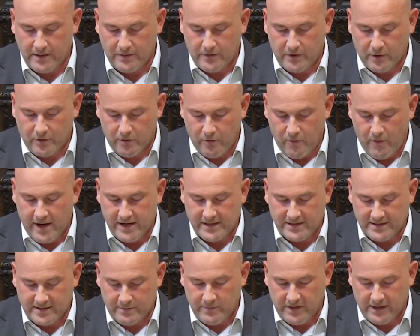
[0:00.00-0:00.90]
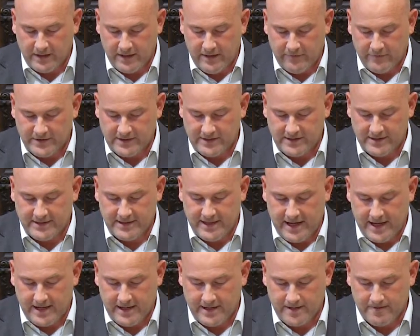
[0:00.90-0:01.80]
the great and magnificent
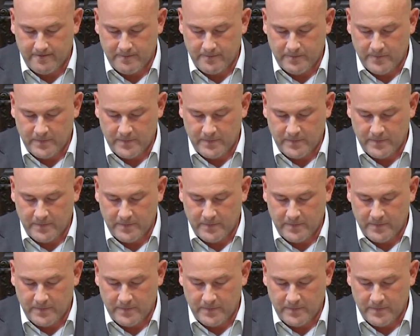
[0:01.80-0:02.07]
day.